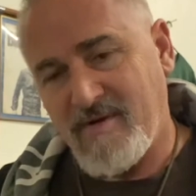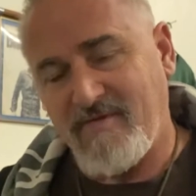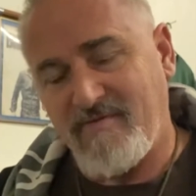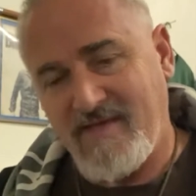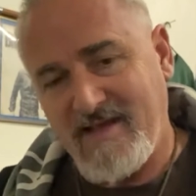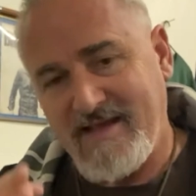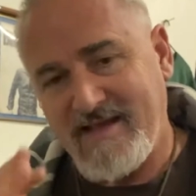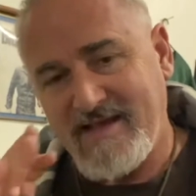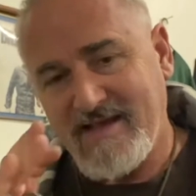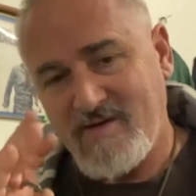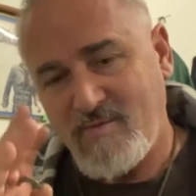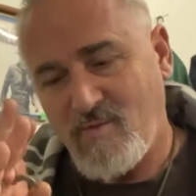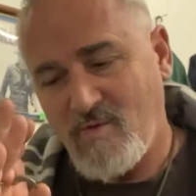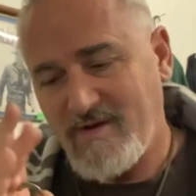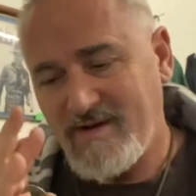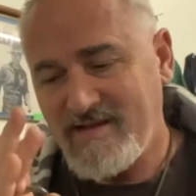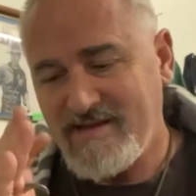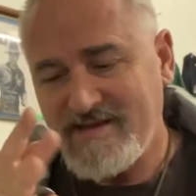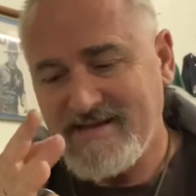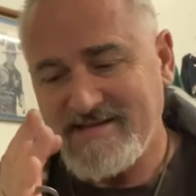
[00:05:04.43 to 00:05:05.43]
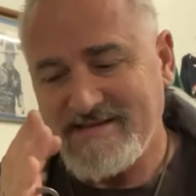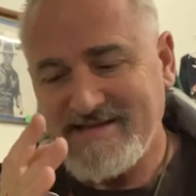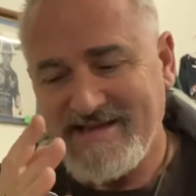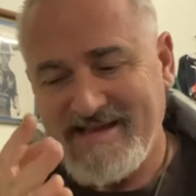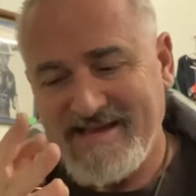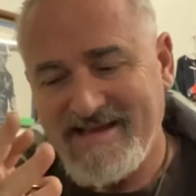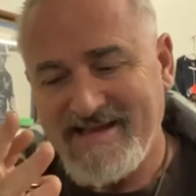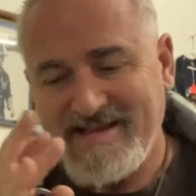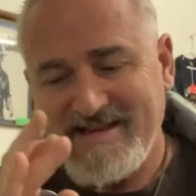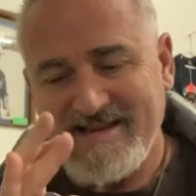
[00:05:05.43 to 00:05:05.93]
if they get one of these
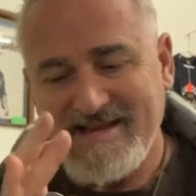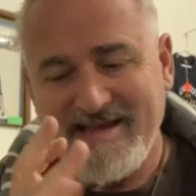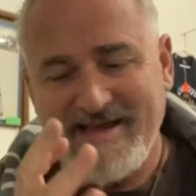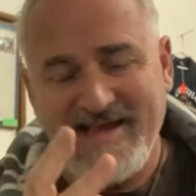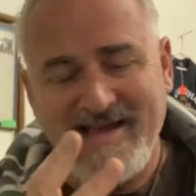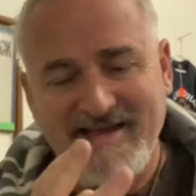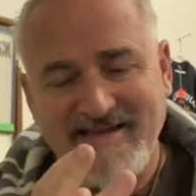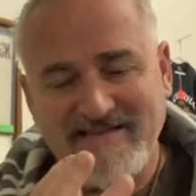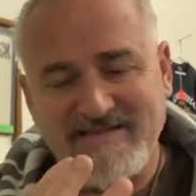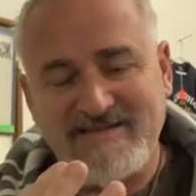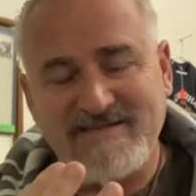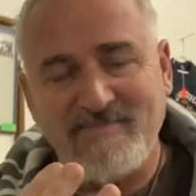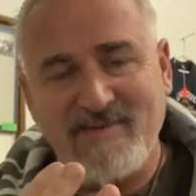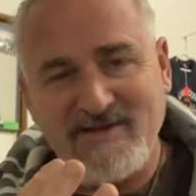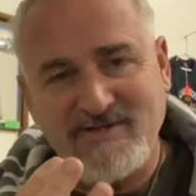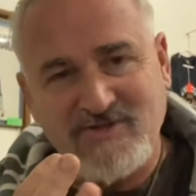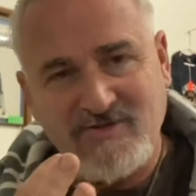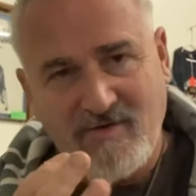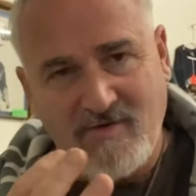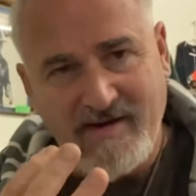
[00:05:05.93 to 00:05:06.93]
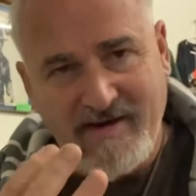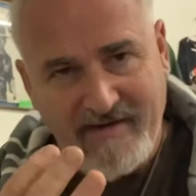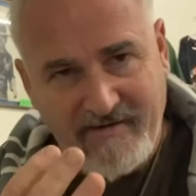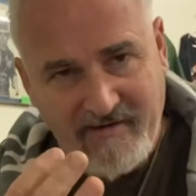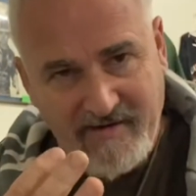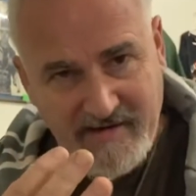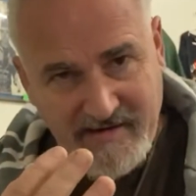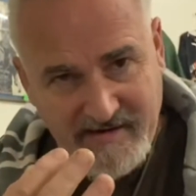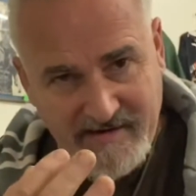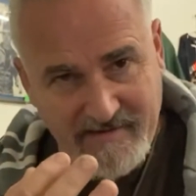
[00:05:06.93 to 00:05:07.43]
in a special
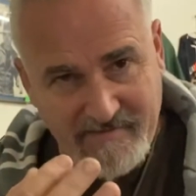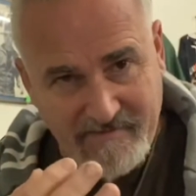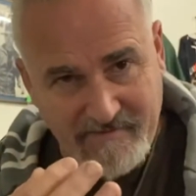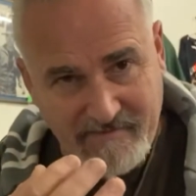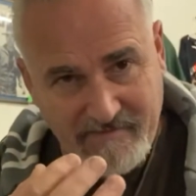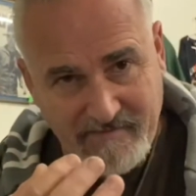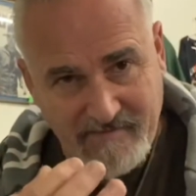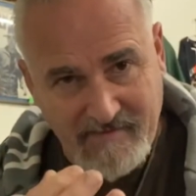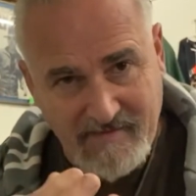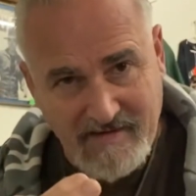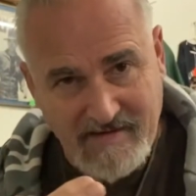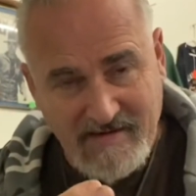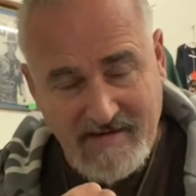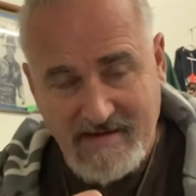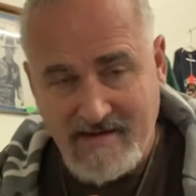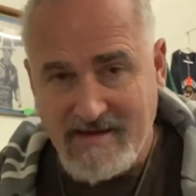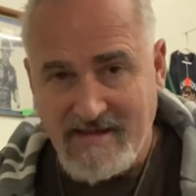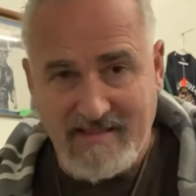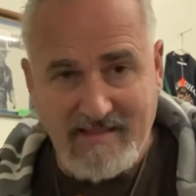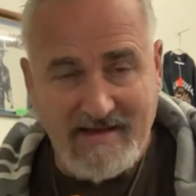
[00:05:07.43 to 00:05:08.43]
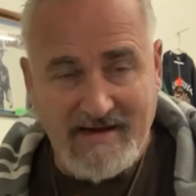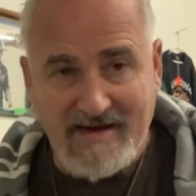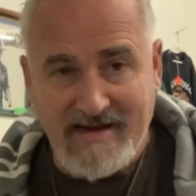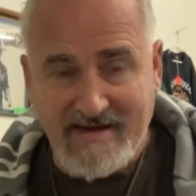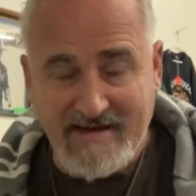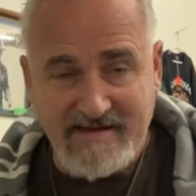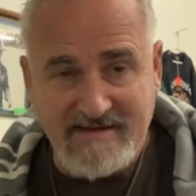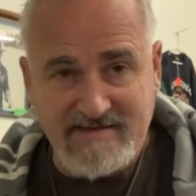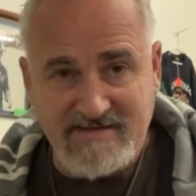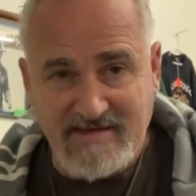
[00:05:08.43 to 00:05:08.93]
area, the
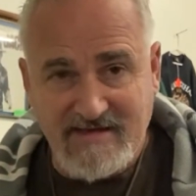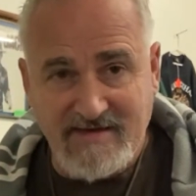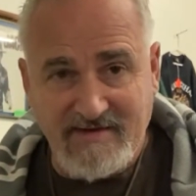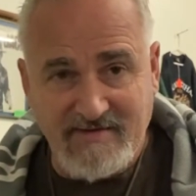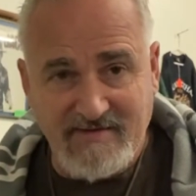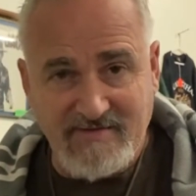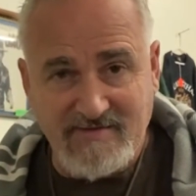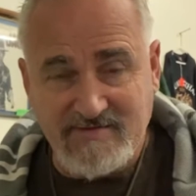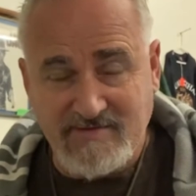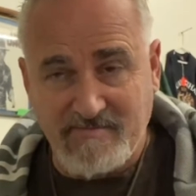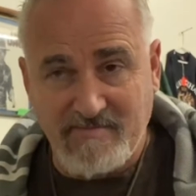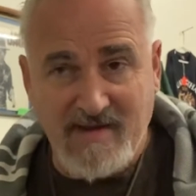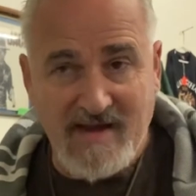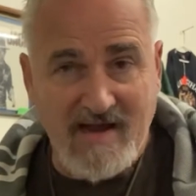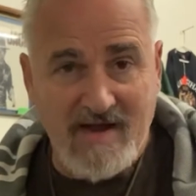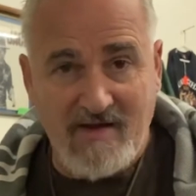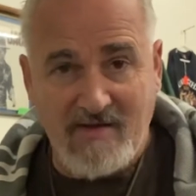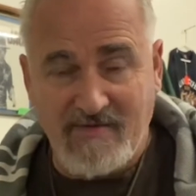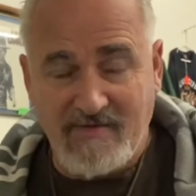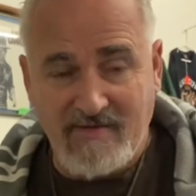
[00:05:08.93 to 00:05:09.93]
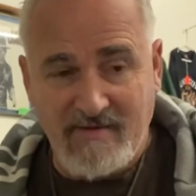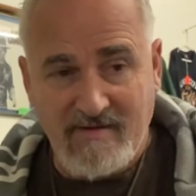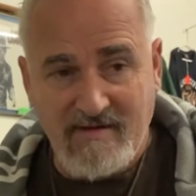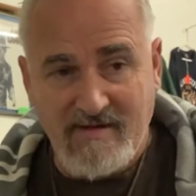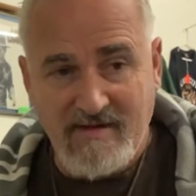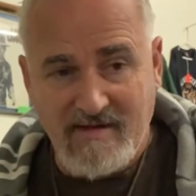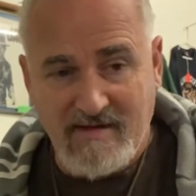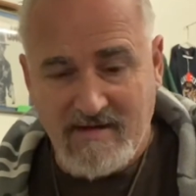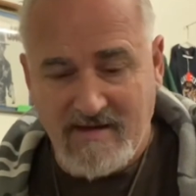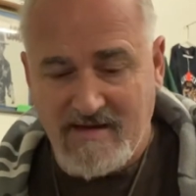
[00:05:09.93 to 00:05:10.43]
eyes, ears, mouth,
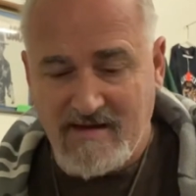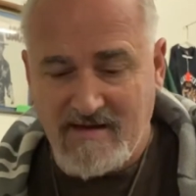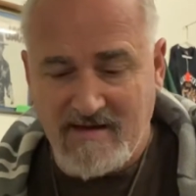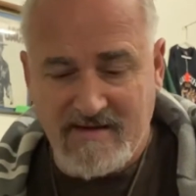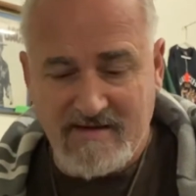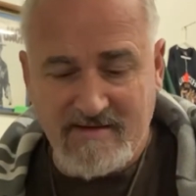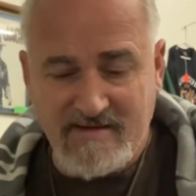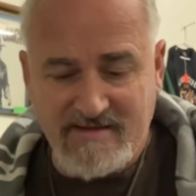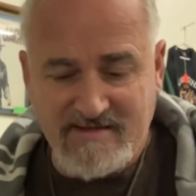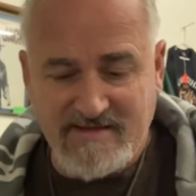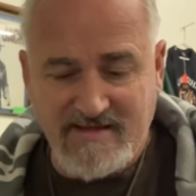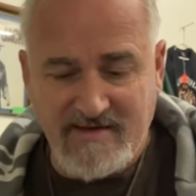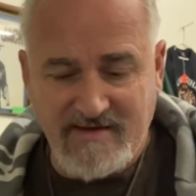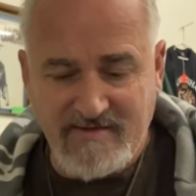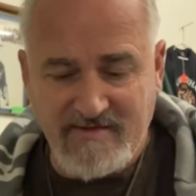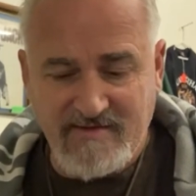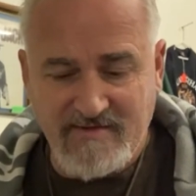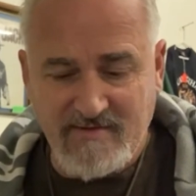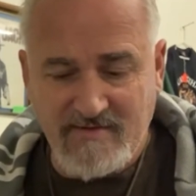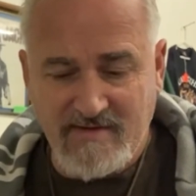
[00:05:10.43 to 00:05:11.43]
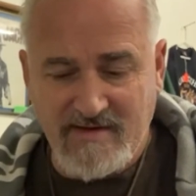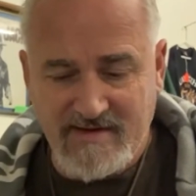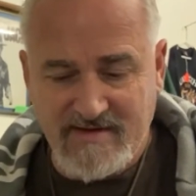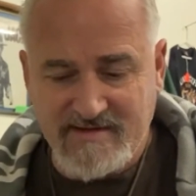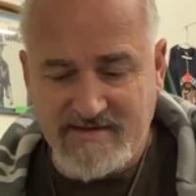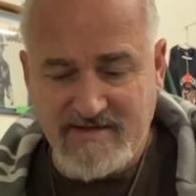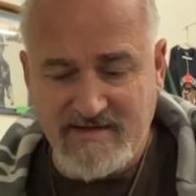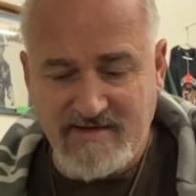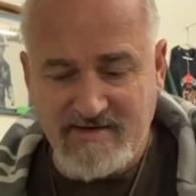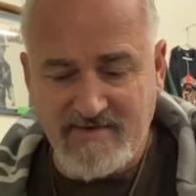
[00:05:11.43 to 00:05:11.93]
it's going
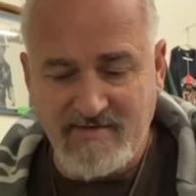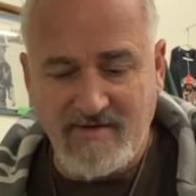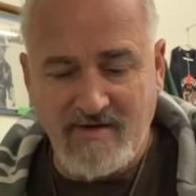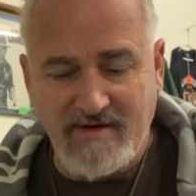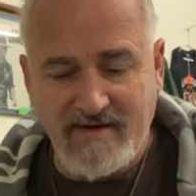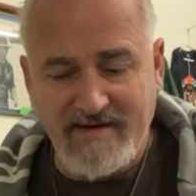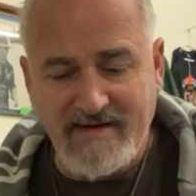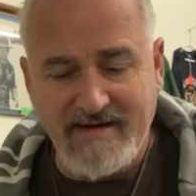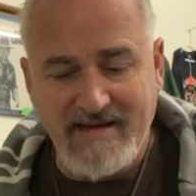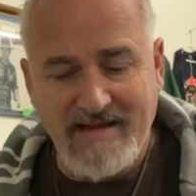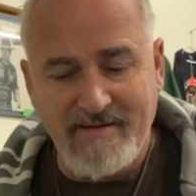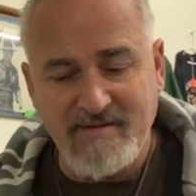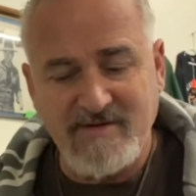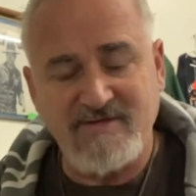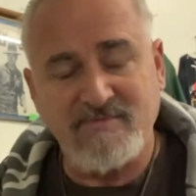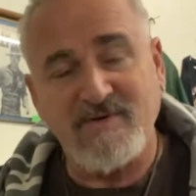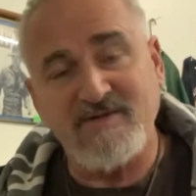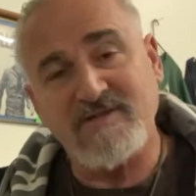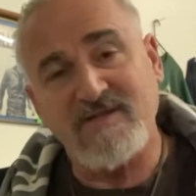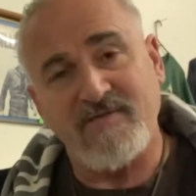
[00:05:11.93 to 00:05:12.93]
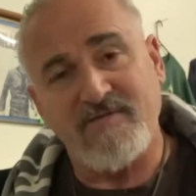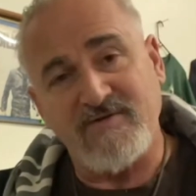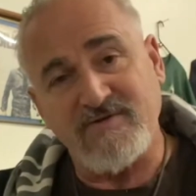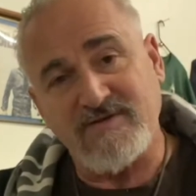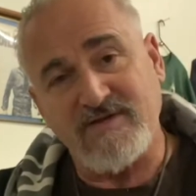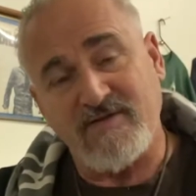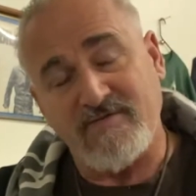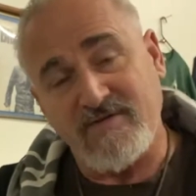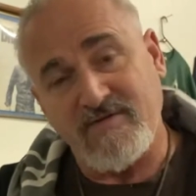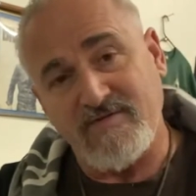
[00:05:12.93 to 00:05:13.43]
to do a lot of damage, especially for
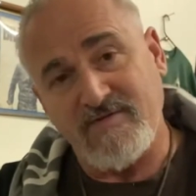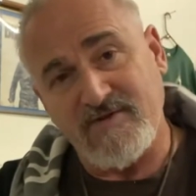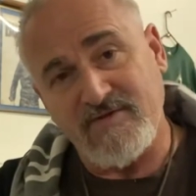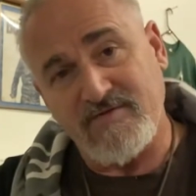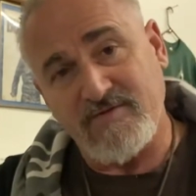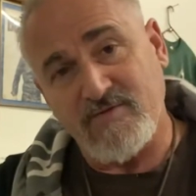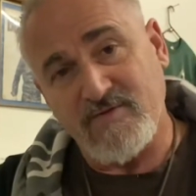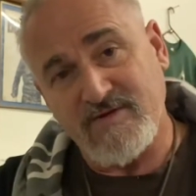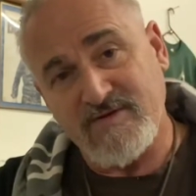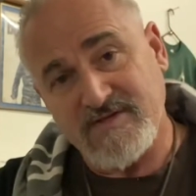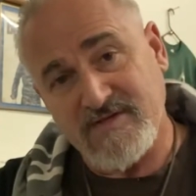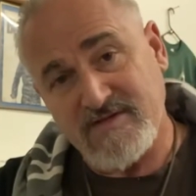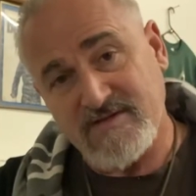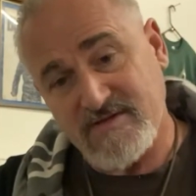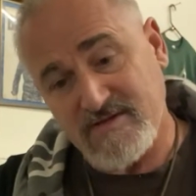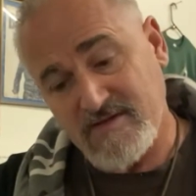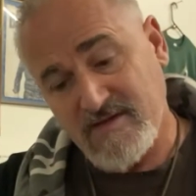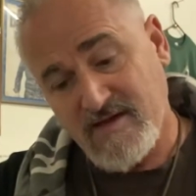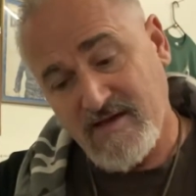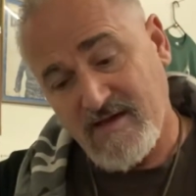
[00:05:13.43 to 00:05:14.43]
self-defense reasons.